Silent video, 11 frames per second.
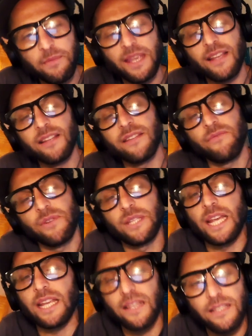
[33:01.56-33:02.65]
me and for
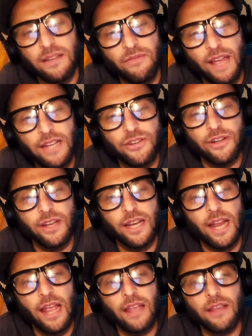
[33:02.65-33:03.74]
taking this adventure
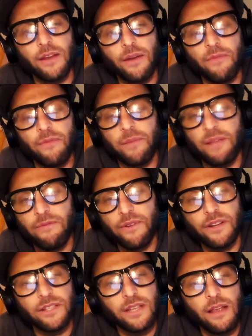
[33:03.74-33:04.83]
today, for being
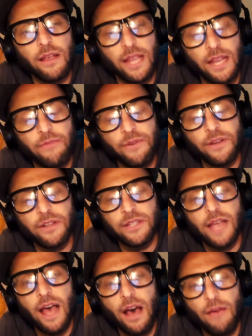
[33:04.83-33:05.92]
here for
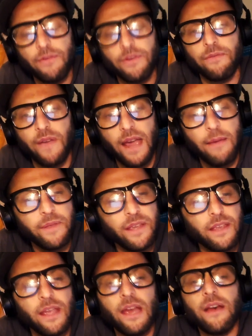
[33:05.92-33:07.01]
yourself, for your
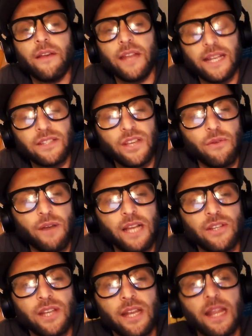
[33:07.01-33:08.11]
family, next
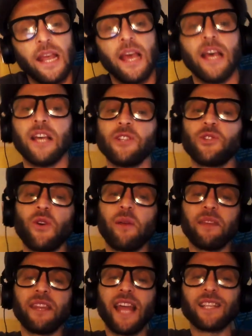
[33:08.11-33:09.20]
generation. And join
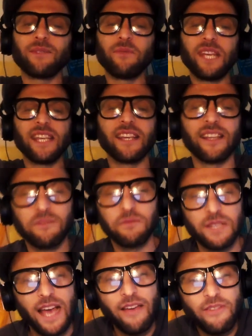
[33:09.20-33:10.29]
me next week as we
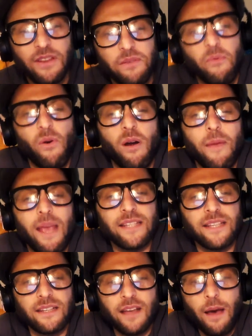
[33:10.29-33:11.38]
dive into more
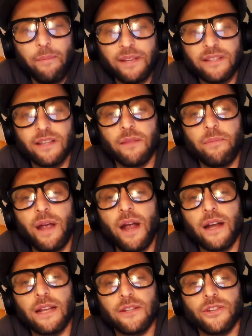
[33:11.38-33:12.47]
amazing topics in the
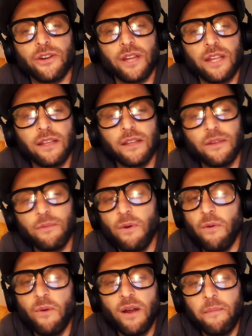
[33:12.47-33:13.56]
parenting journey. You
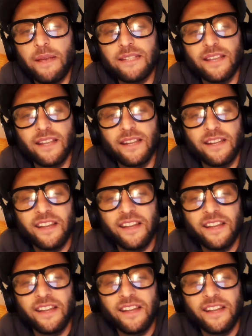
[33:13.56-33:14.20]
won't want to miss it.